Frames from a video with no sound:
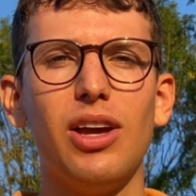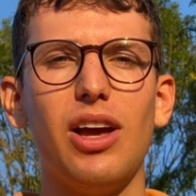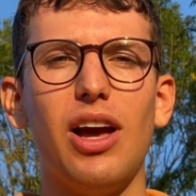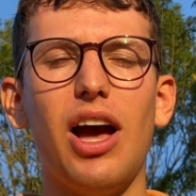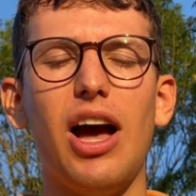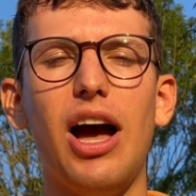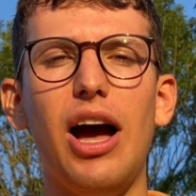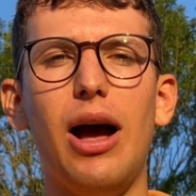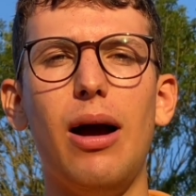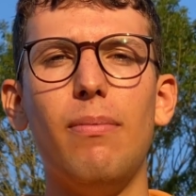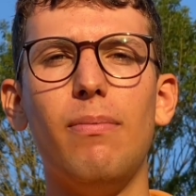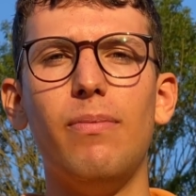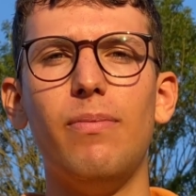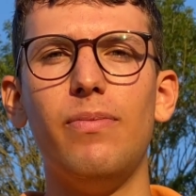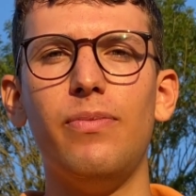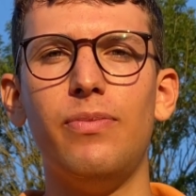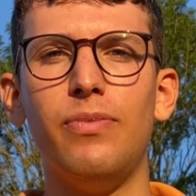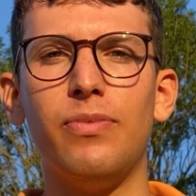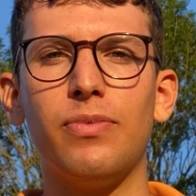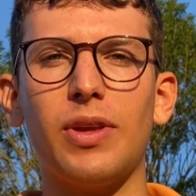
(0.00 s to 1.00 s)

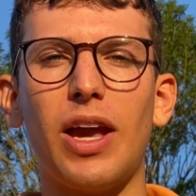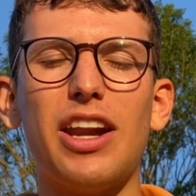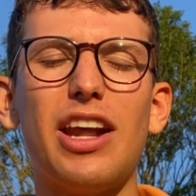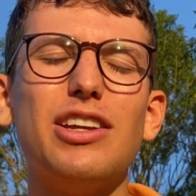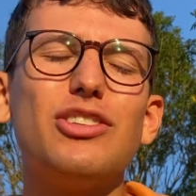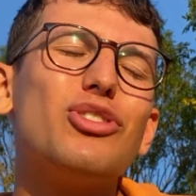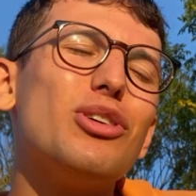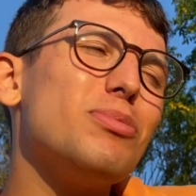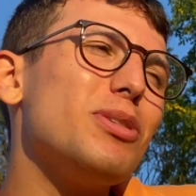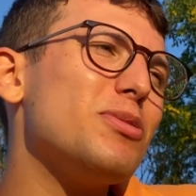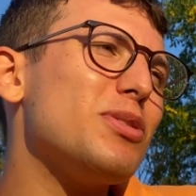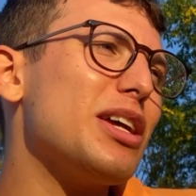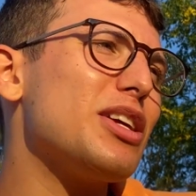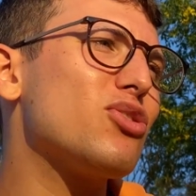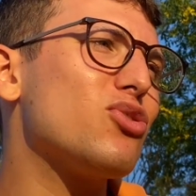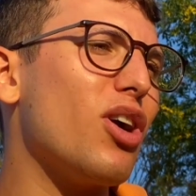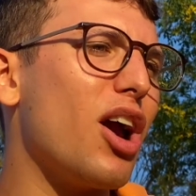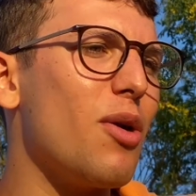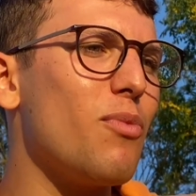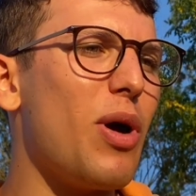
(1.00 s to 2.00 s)
And I sometimes like
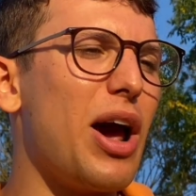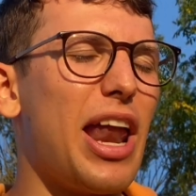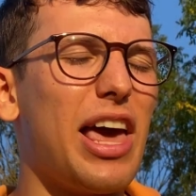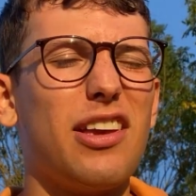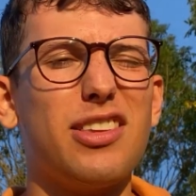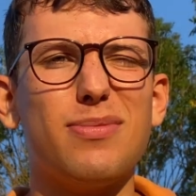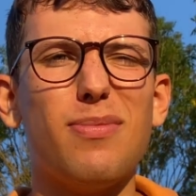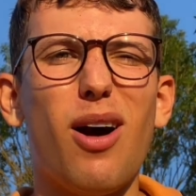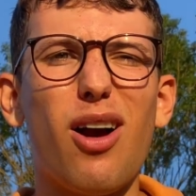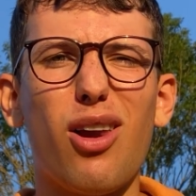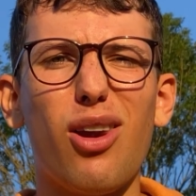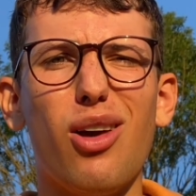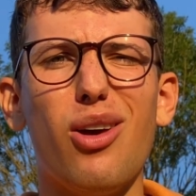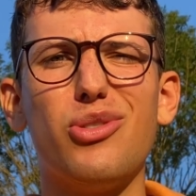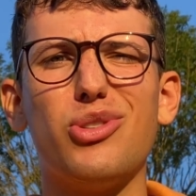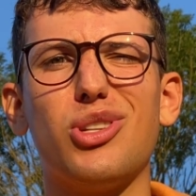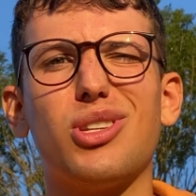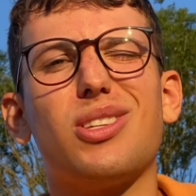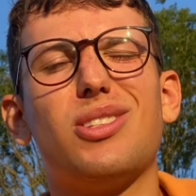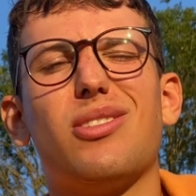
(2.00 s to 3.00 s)
try and wear like smart clothes
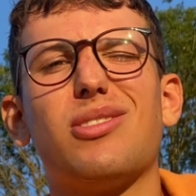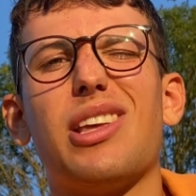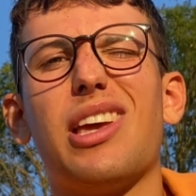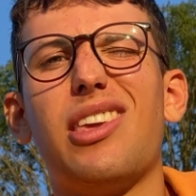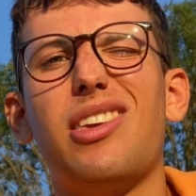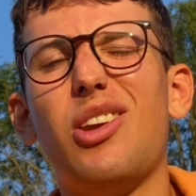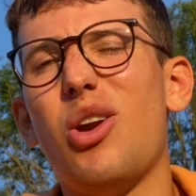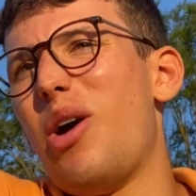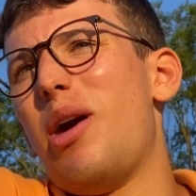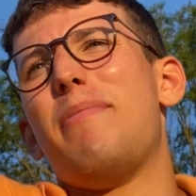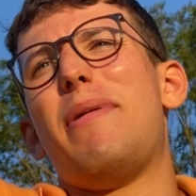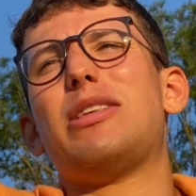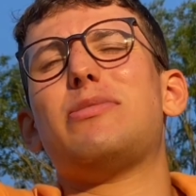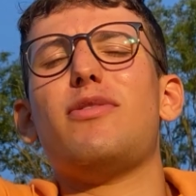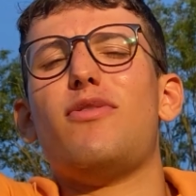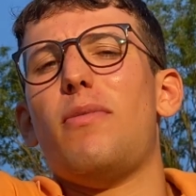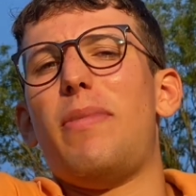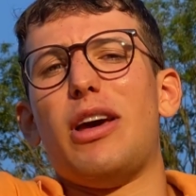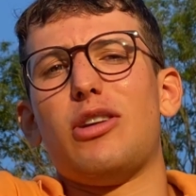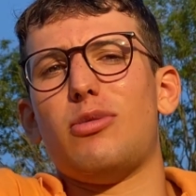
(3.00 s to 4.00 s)
just because I was like, you know, it makes me
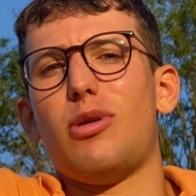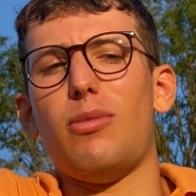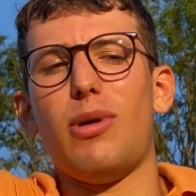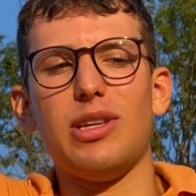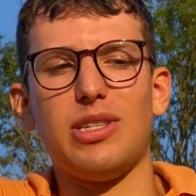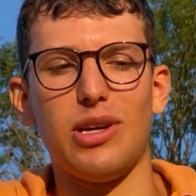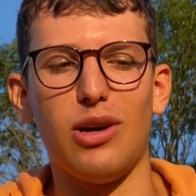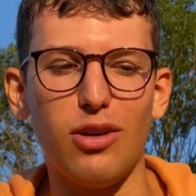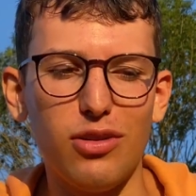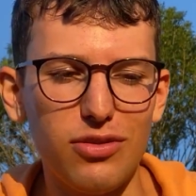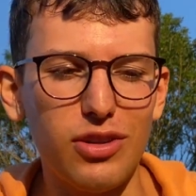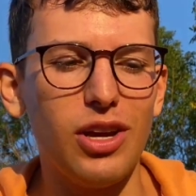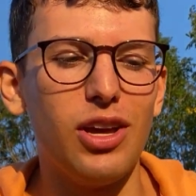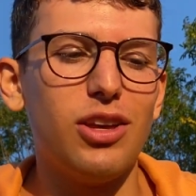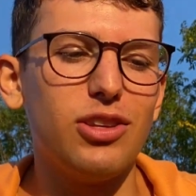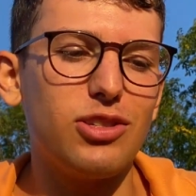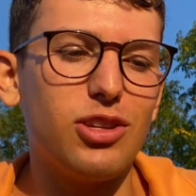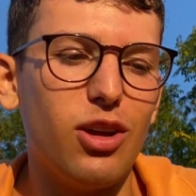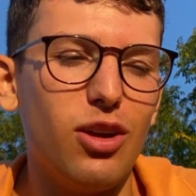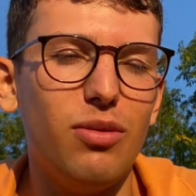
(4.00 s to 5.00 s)
feel better about myself.
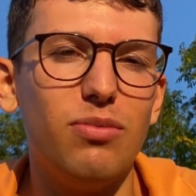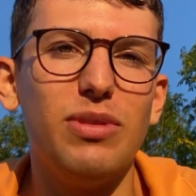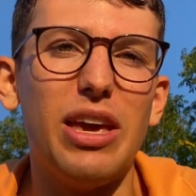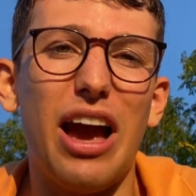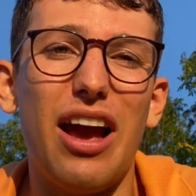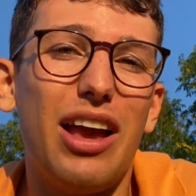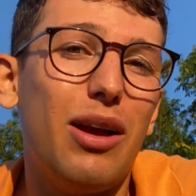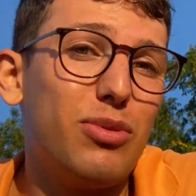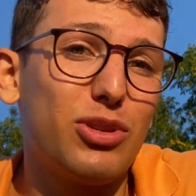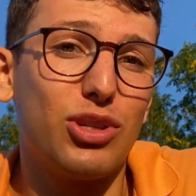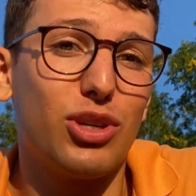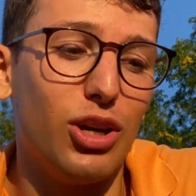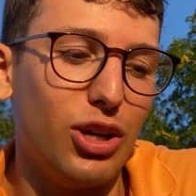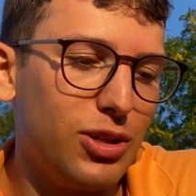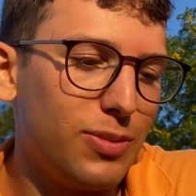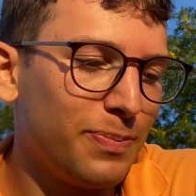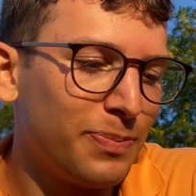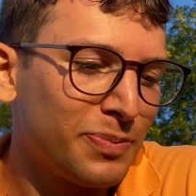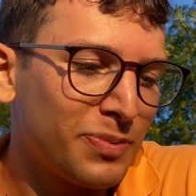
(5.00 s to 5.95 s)
So yeah, it was good.